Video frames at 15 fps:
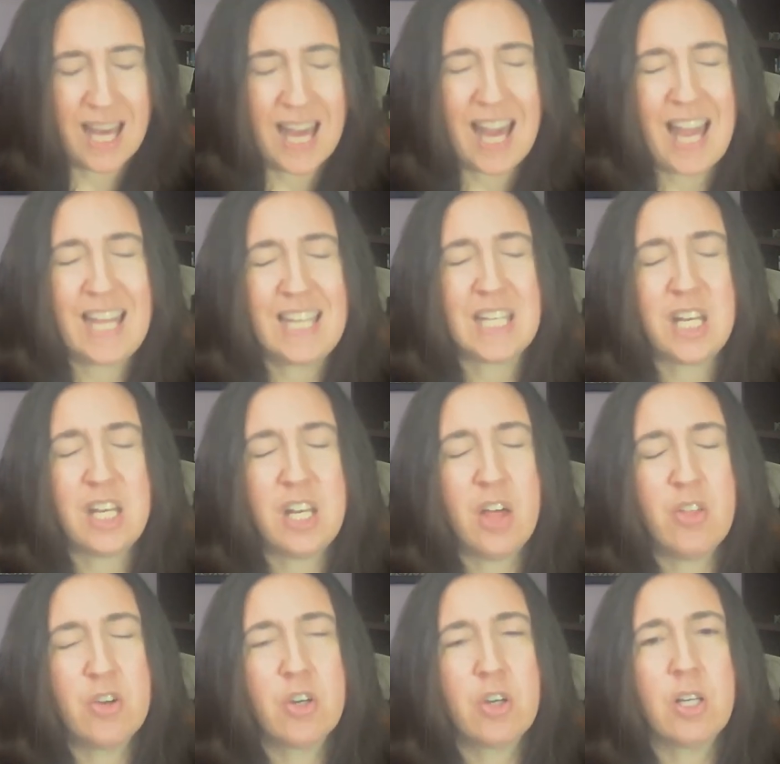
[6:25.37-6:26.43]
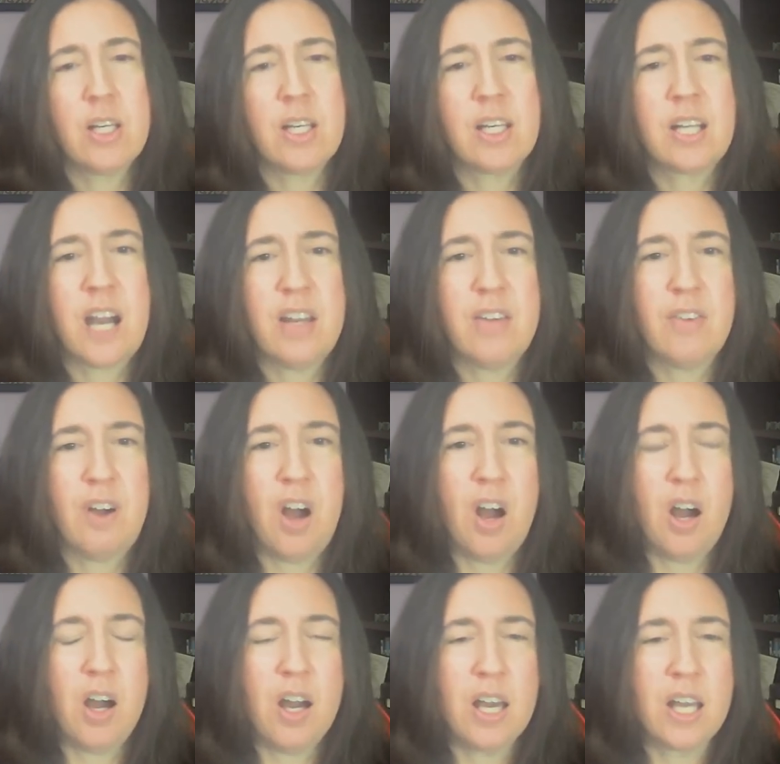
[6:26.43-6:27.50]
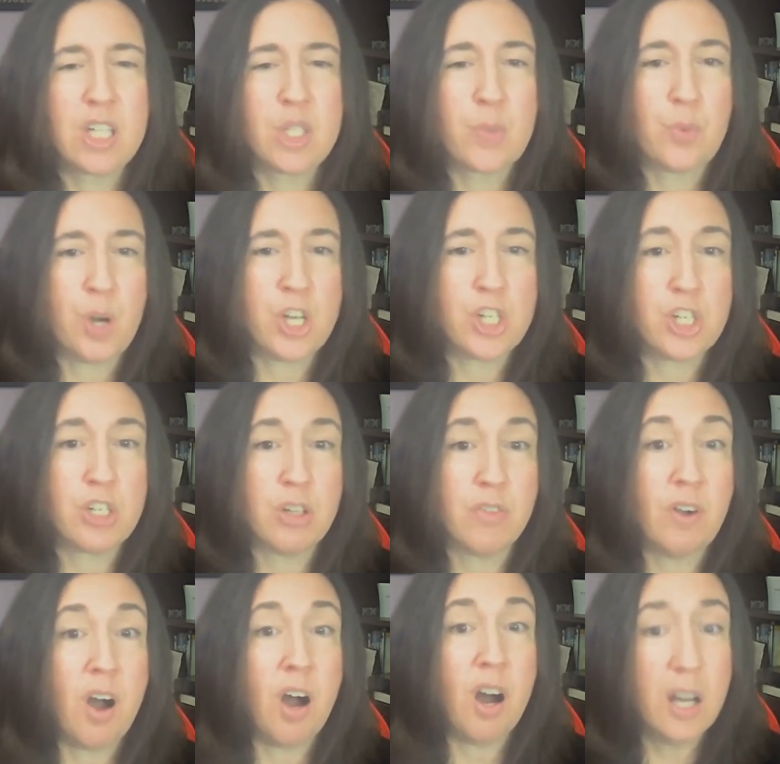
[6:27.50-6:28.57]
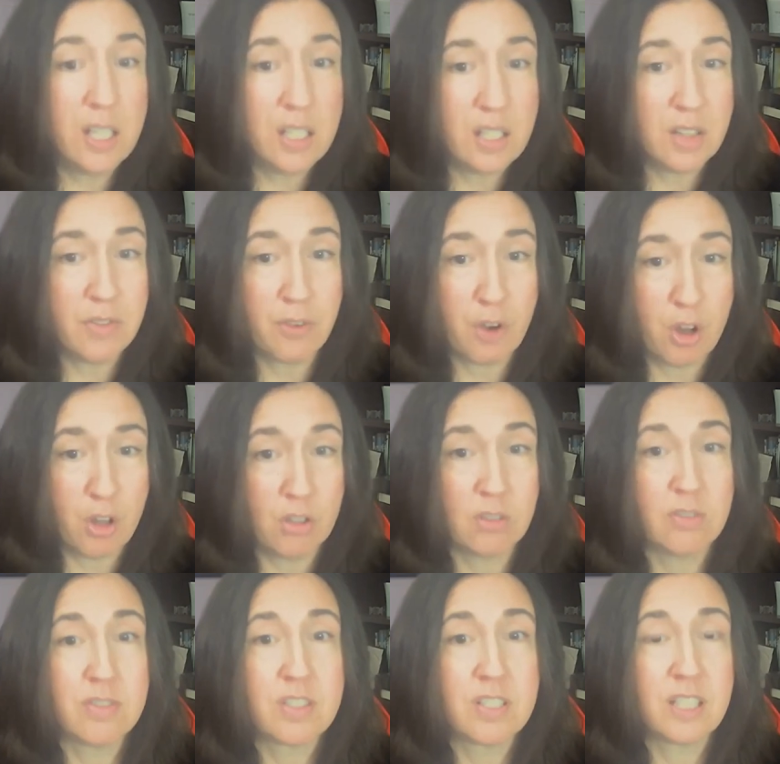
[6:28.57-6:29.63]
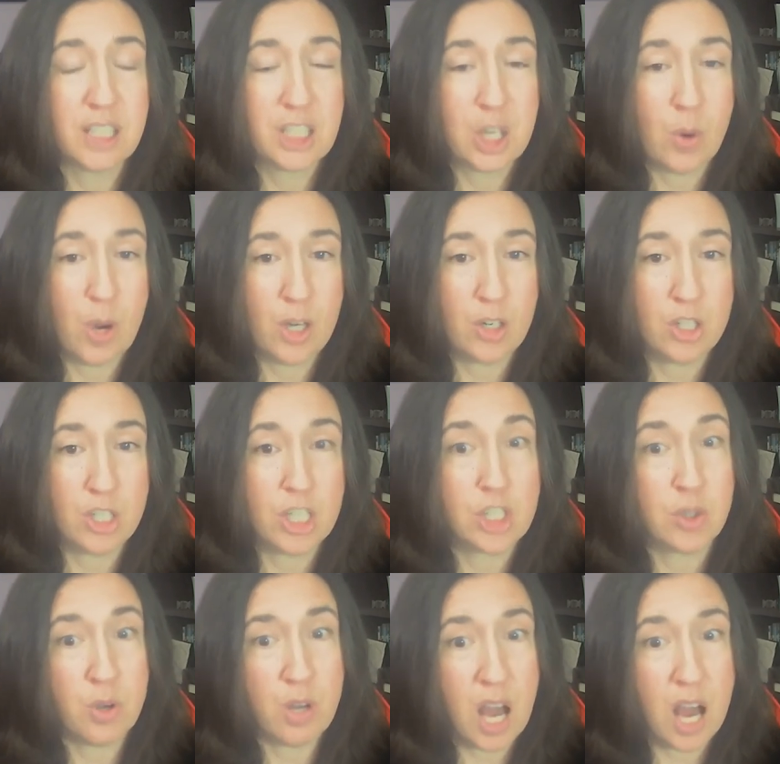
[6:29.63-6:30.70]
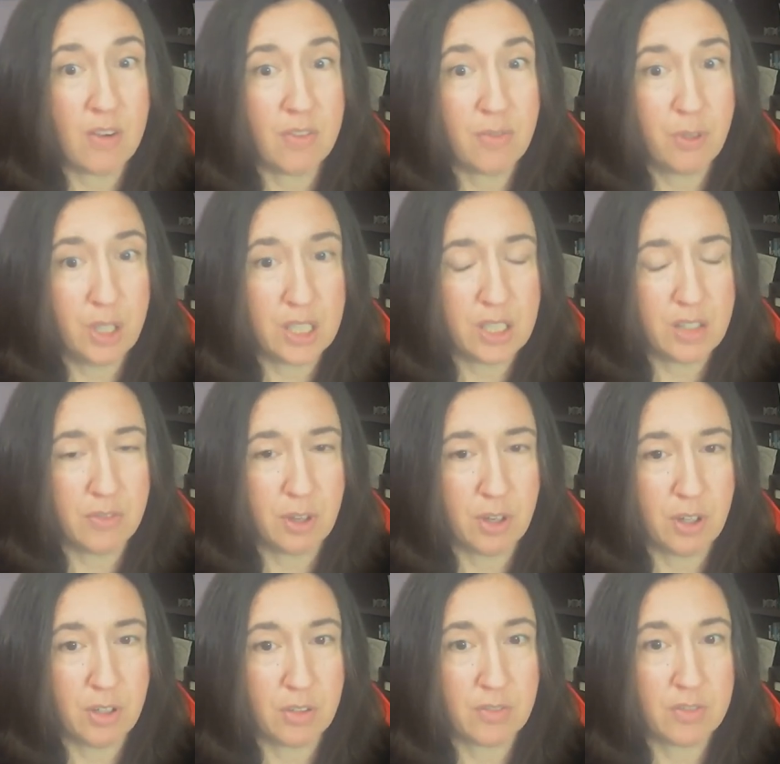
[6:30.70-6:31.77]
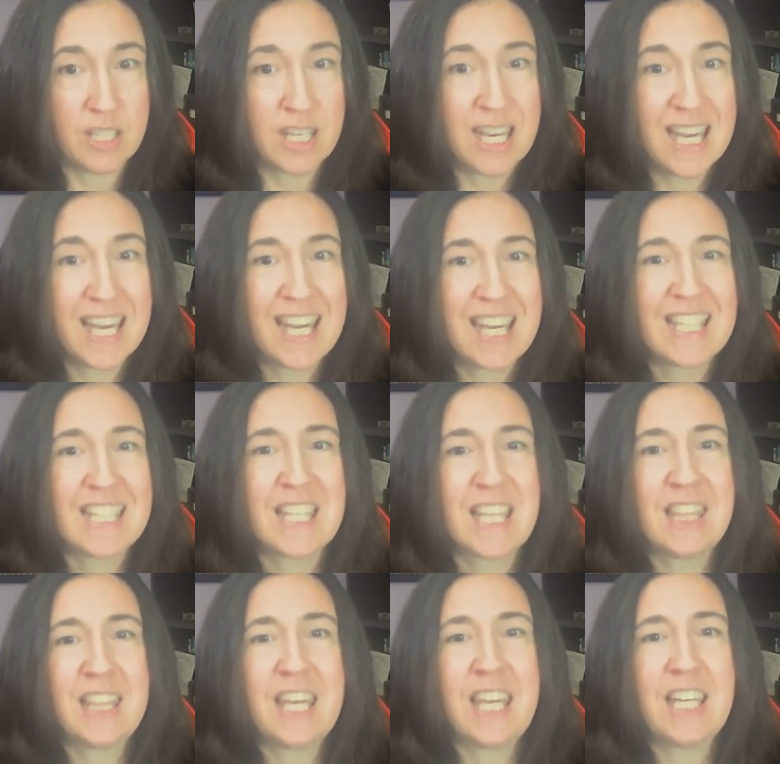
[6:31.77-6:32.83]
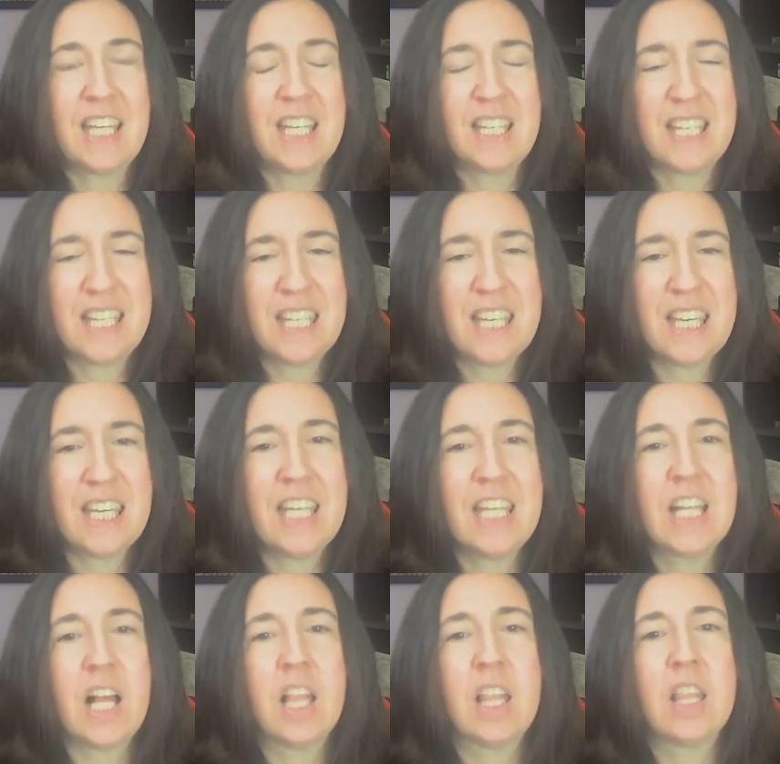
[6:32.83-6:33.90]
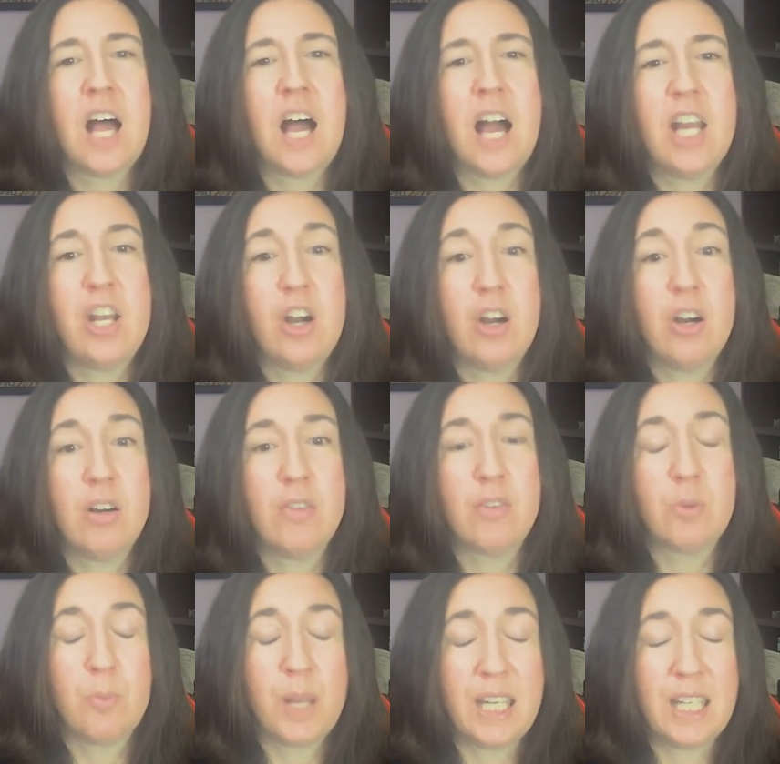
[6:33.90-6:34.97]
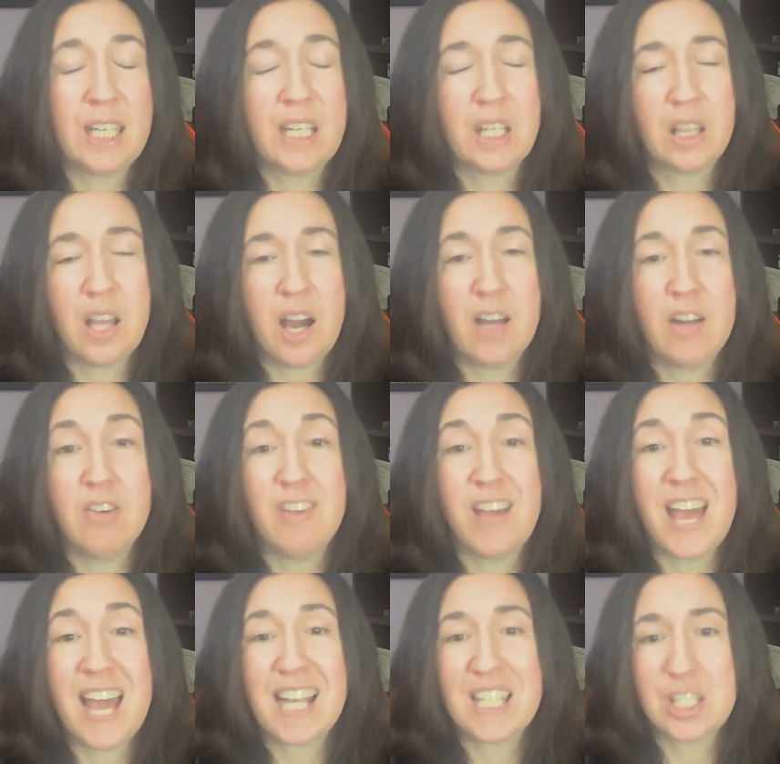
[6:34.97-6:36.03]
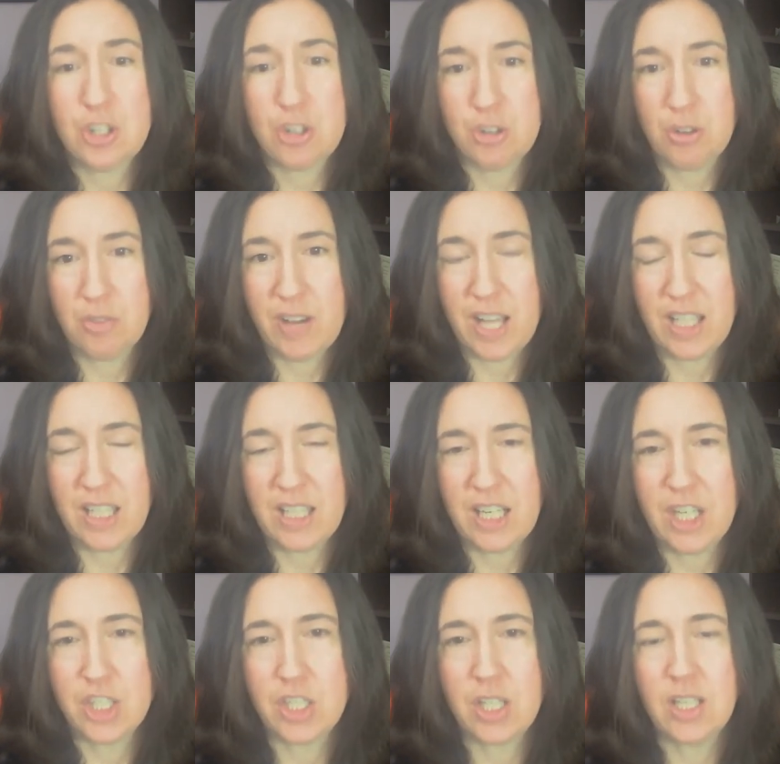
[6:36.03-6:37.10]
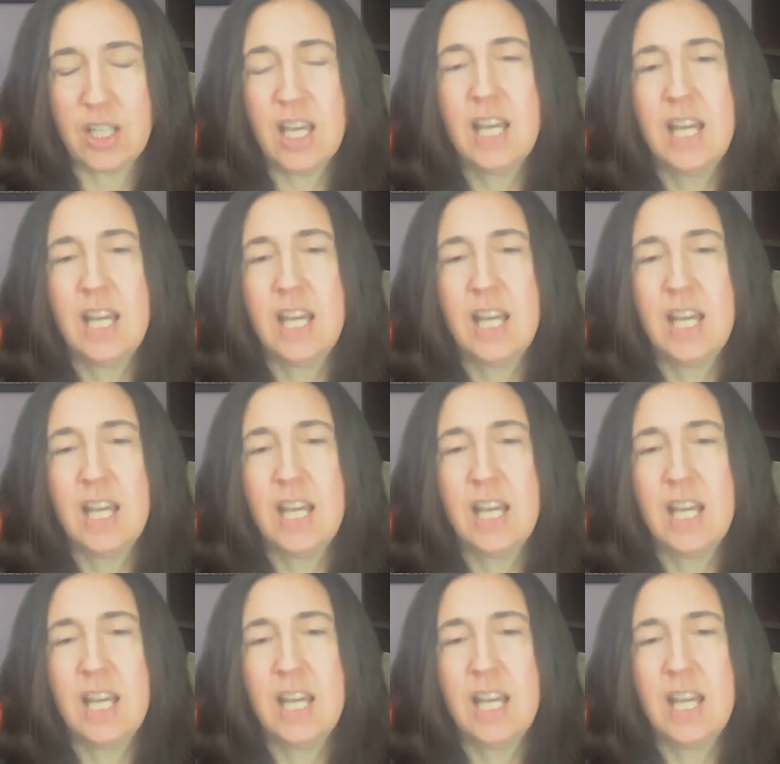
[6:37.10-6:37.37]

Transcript: And another kind of expression of unevolved Leo energy, so not fully evolved, is that they need a lot of, or may need a lot of, external validation.